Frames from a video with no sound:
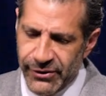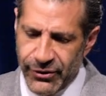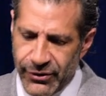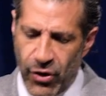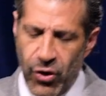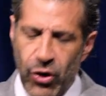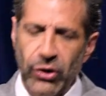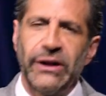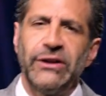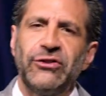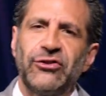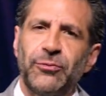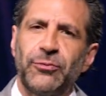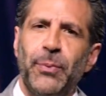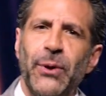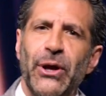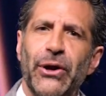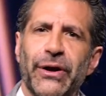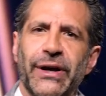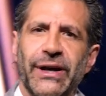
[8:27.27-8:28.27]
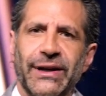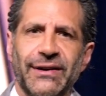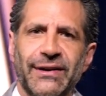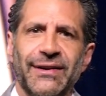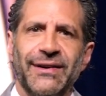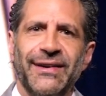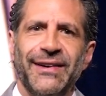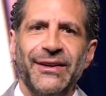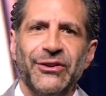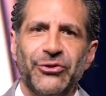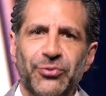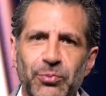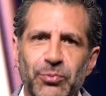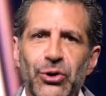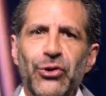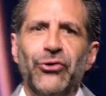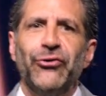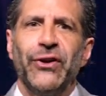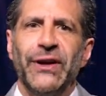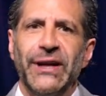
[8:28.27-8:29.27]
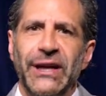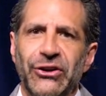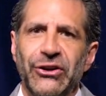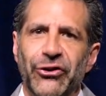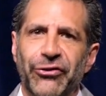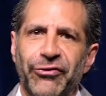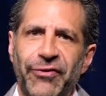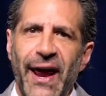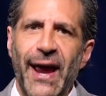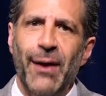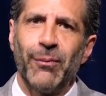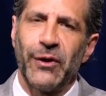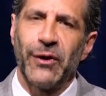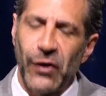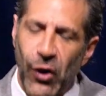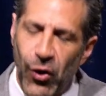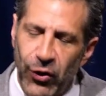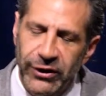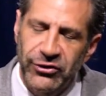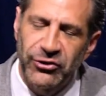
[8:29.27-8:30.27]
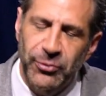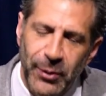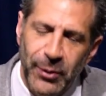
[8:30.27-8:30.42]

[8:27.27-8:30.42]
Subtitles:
the Holy Spirit is moving in your family. The Holy